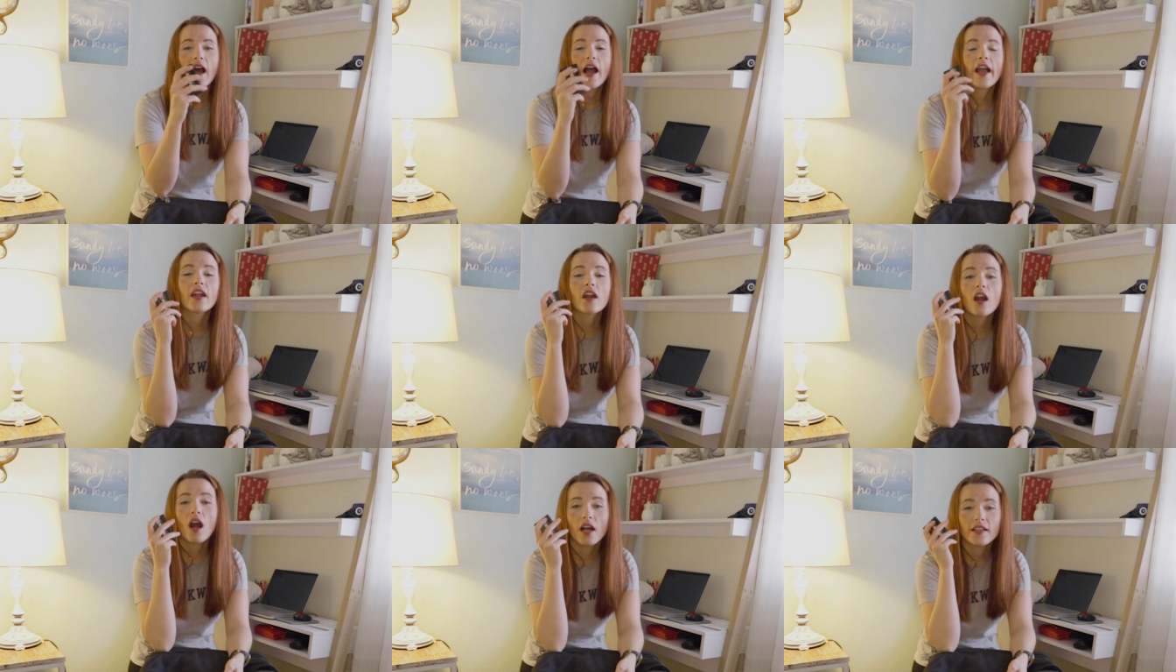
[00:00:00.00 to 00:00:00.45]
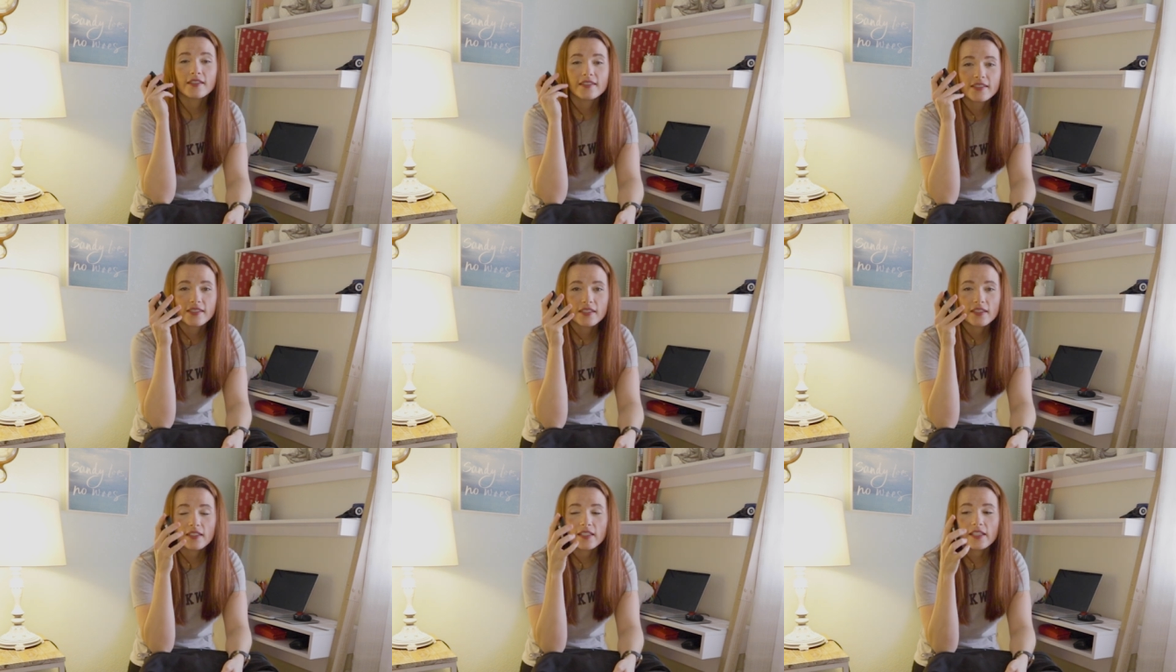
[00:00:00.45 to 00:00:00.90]
I
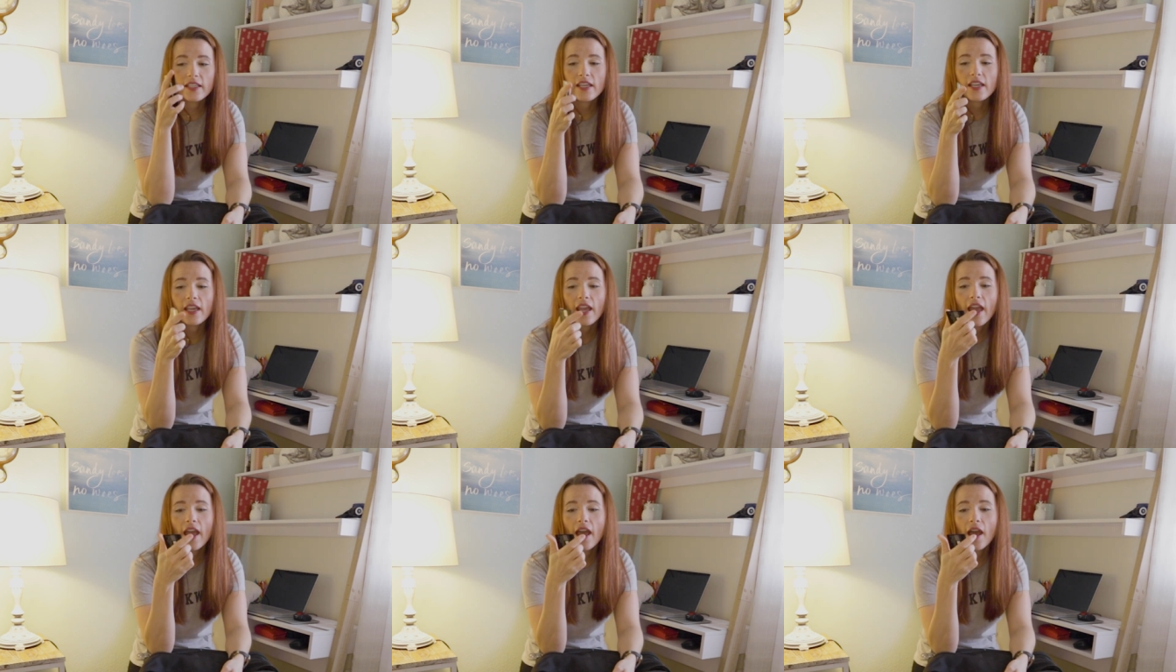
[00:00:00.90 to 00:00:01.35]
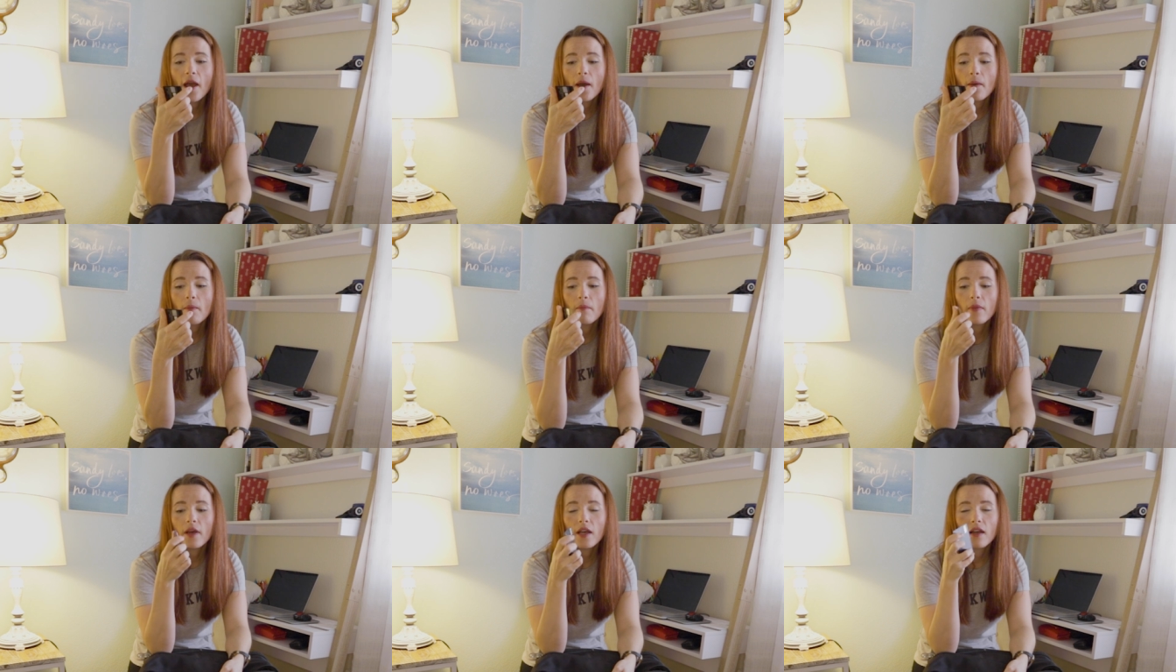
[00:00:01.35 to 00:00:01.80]
constantly
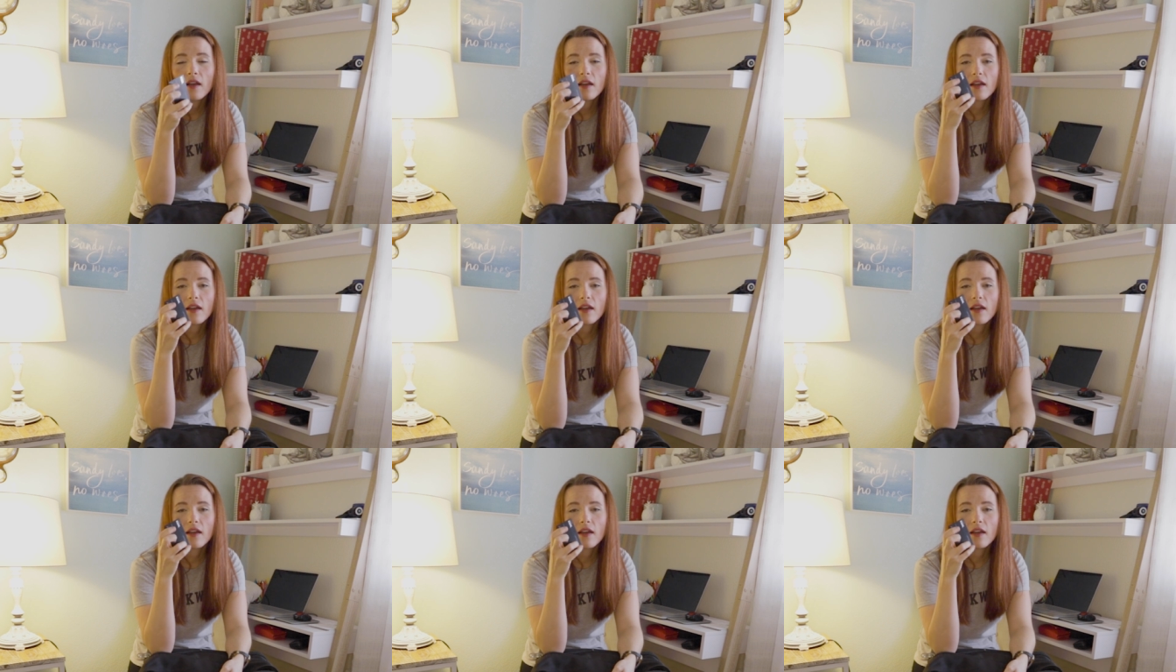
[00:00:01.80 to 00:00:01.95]
am